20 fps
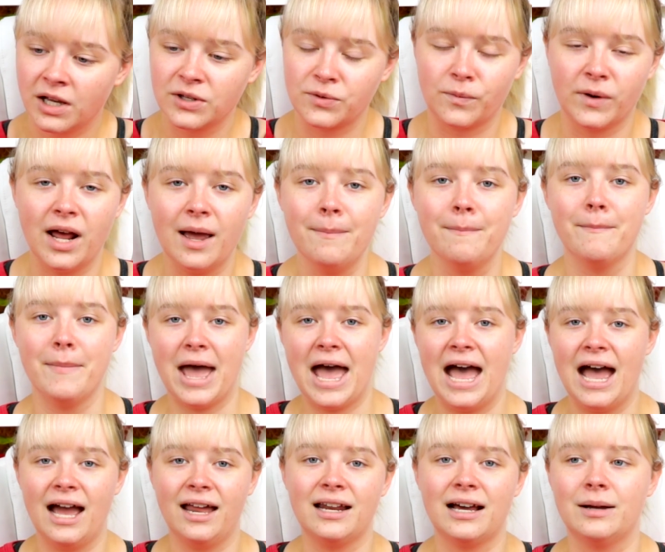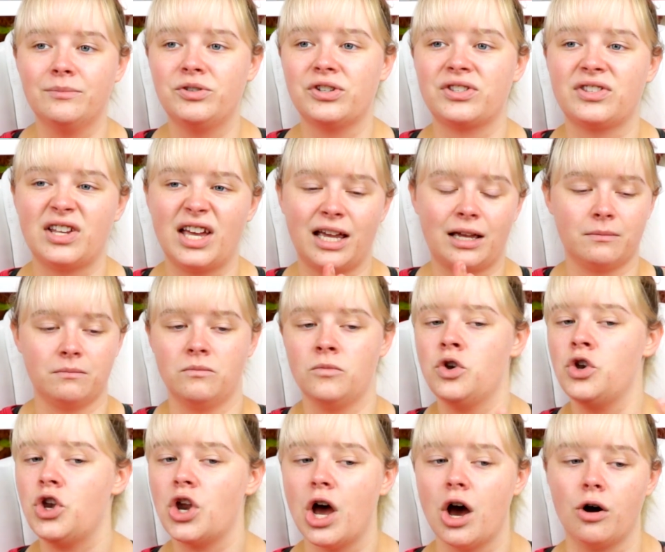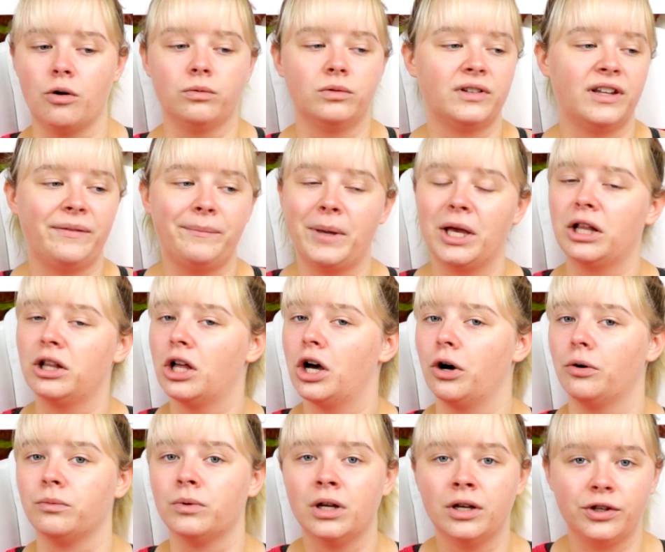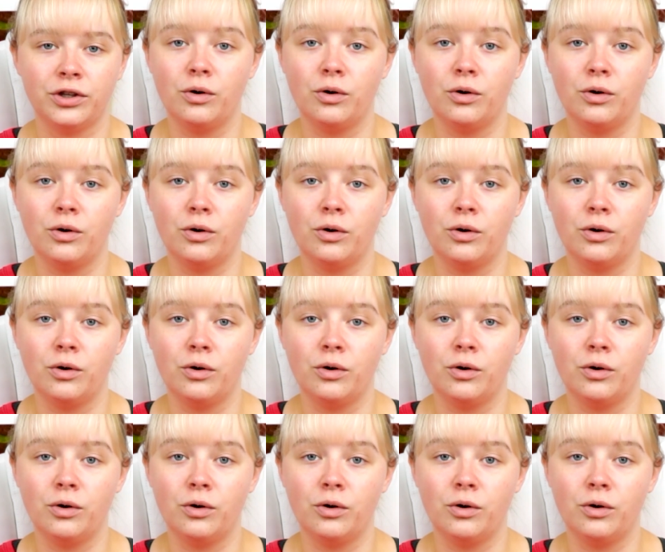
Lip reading: Cause when I'm mad, I'm just like, no, leave me alone.